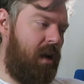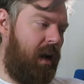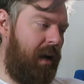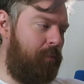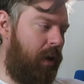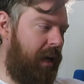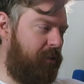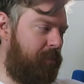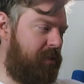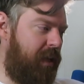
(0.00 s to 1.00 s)
I'm
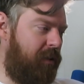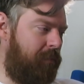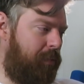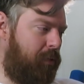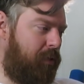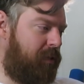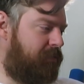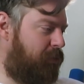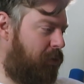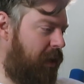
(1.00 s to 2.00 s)
100% on board
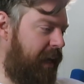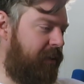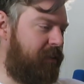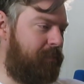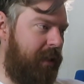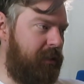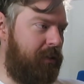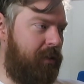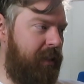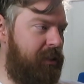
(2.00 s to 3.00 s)
for Hagrid's Magical
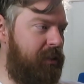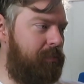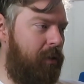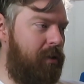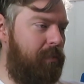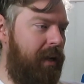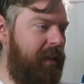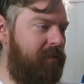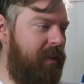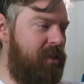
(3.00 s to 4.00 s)
Creatures Motorbike
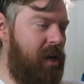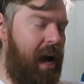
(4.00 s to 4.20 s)
Adventure.